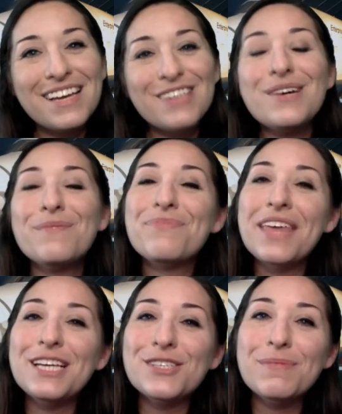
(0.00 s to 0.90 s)
So
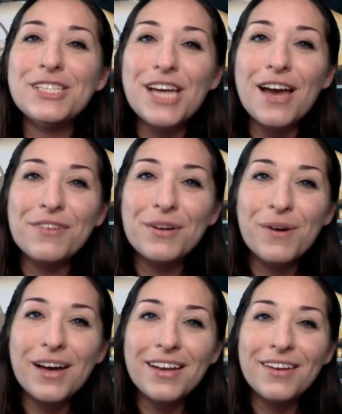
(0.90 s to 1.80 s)
thanks so much,
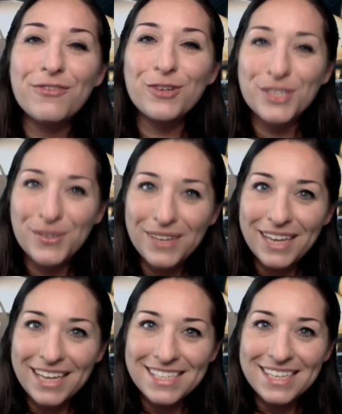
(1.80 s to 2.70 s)
everyone, for tuning
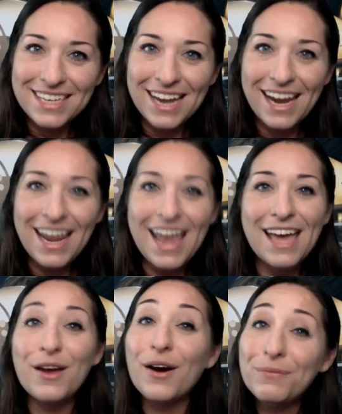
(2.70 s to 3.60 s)
in today. And
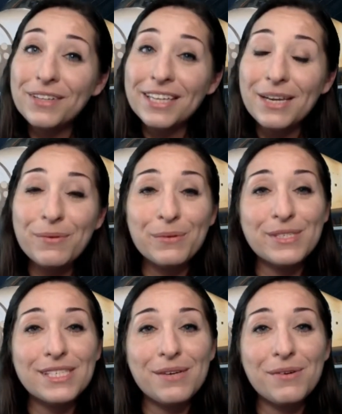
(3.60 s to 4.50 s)
hopefully we will
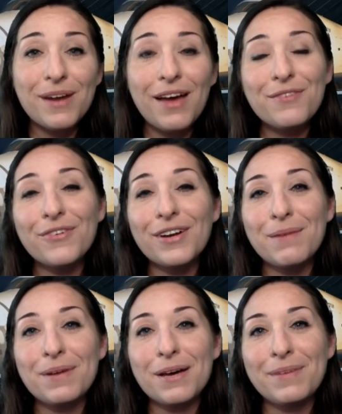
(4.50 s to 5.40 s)
see you around for an
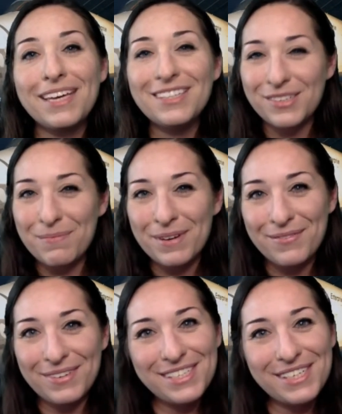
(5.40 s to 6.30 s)
upcoming Intrepid
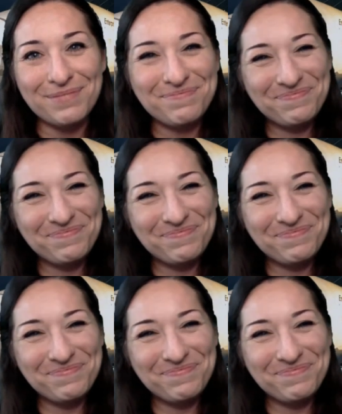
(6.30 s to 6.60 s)
adventure.